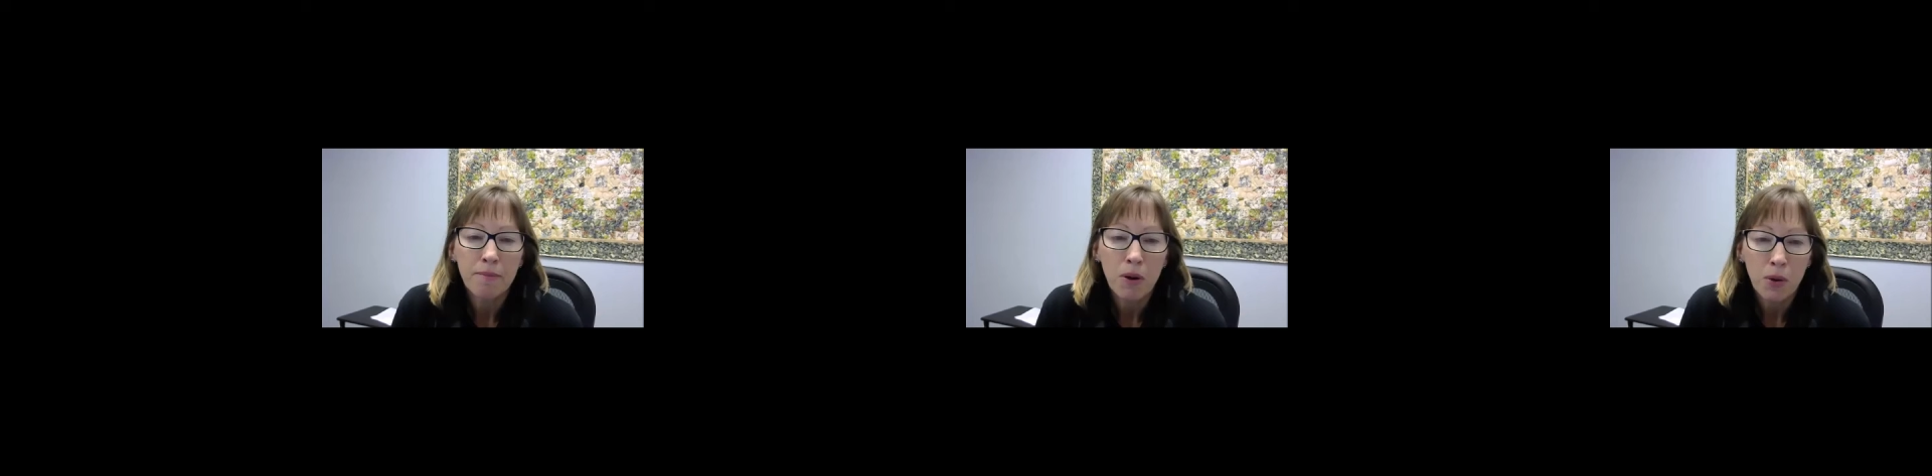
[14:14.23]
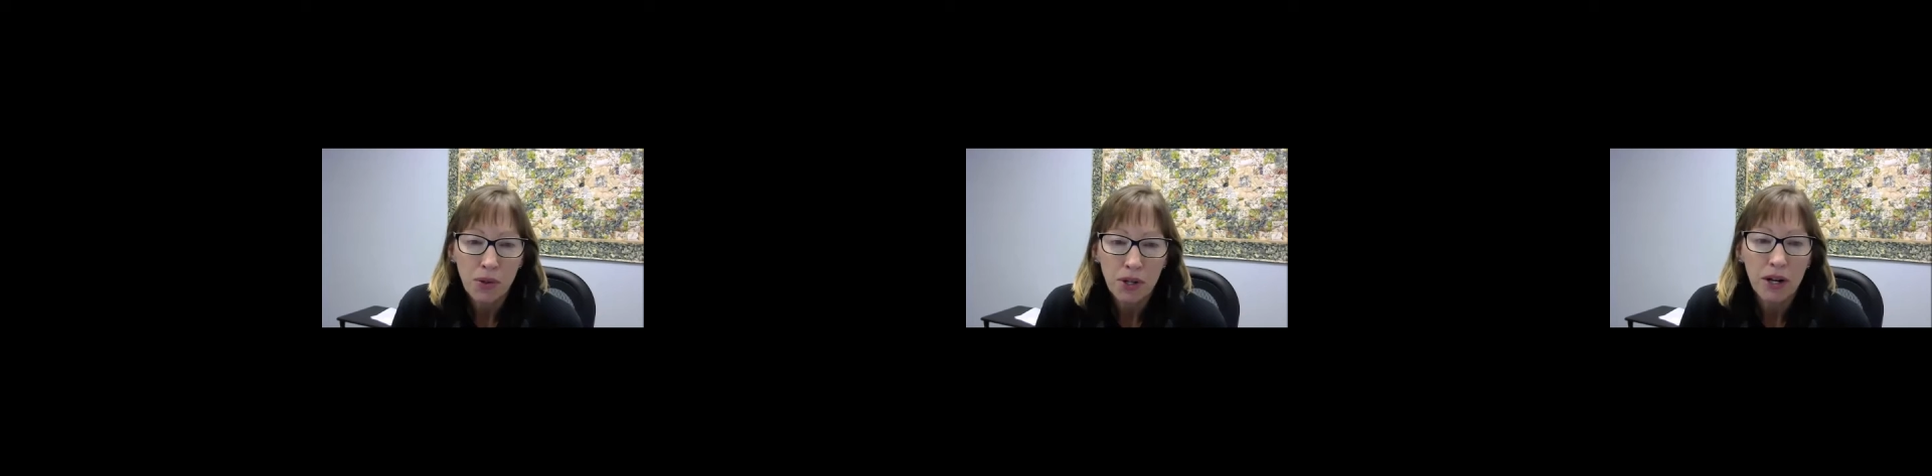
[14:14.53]

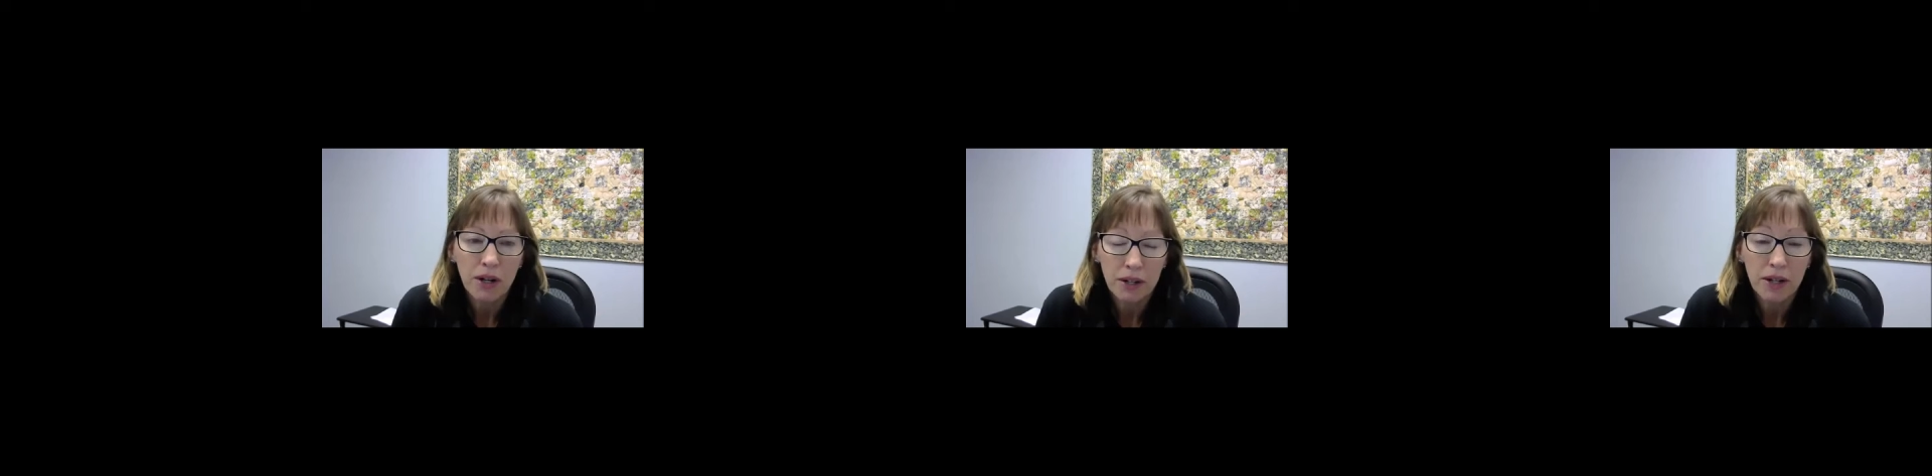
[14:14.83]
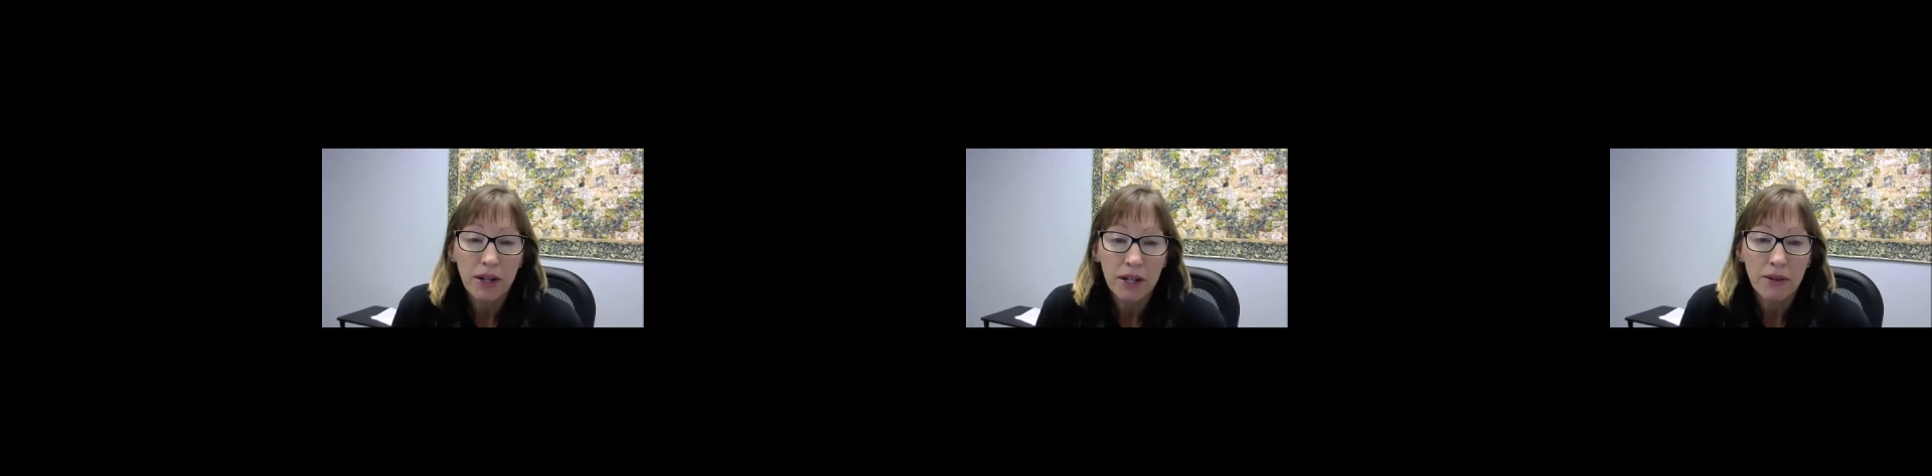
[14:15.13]
postcard,
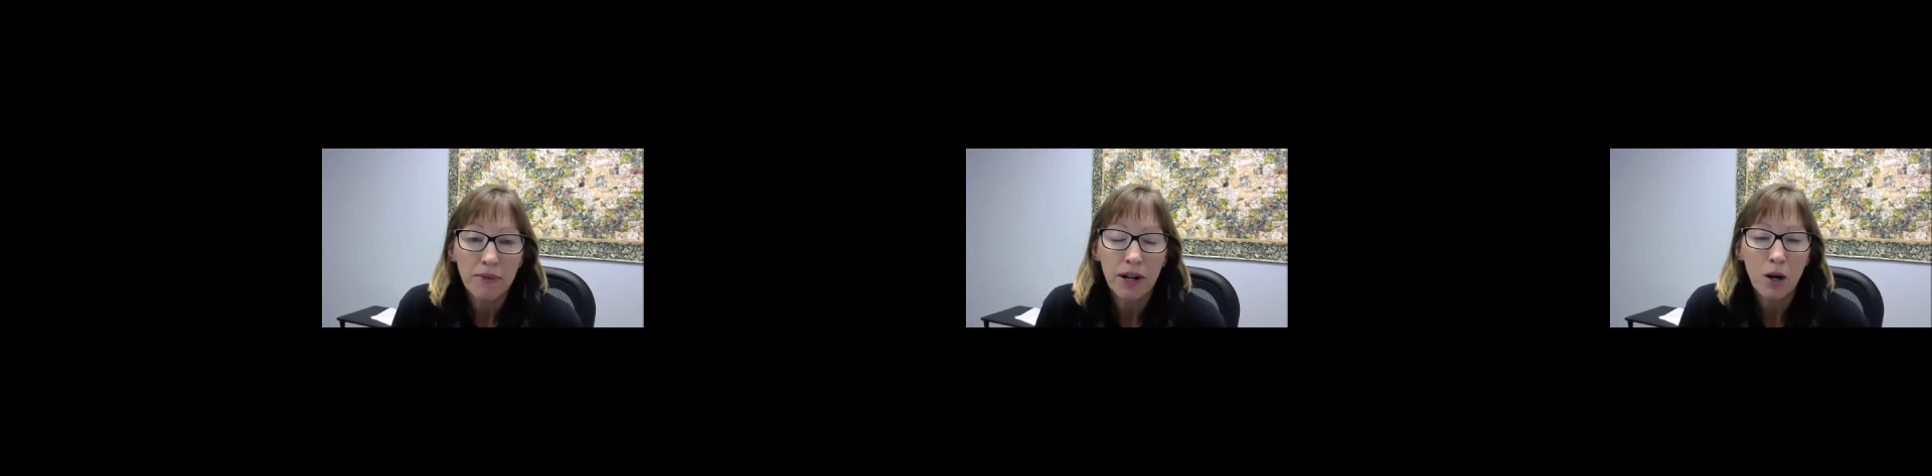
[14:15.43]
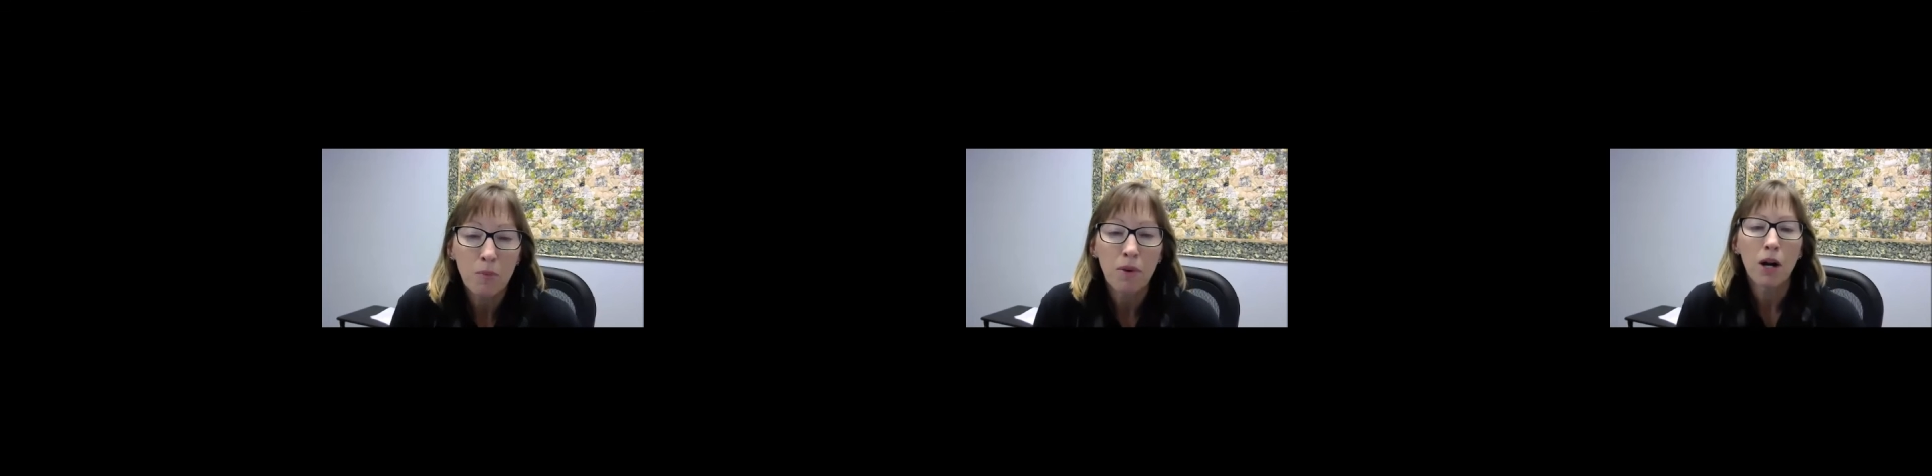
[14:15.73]
and even
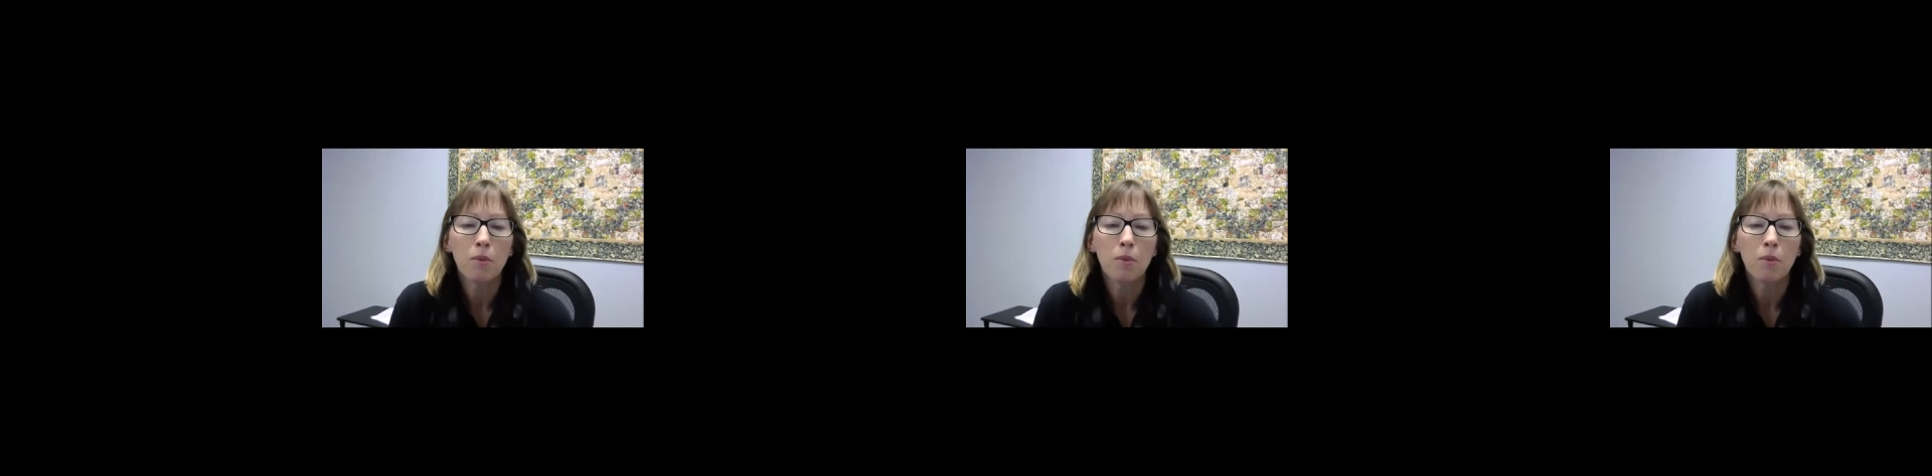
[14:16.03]
our